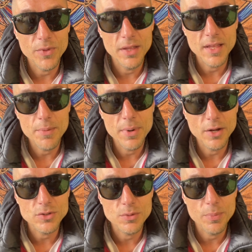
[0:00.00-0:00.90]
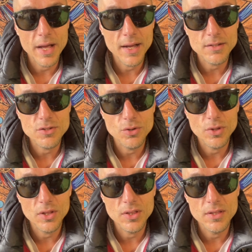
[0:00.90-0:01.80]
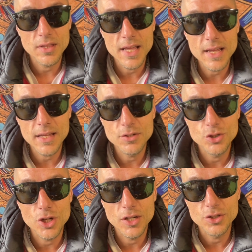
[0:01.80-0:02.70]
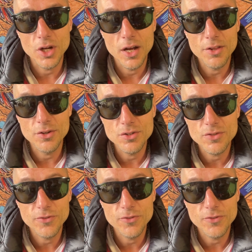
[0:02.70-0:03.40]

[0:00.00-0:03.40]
and they bounce back so that they can judge others.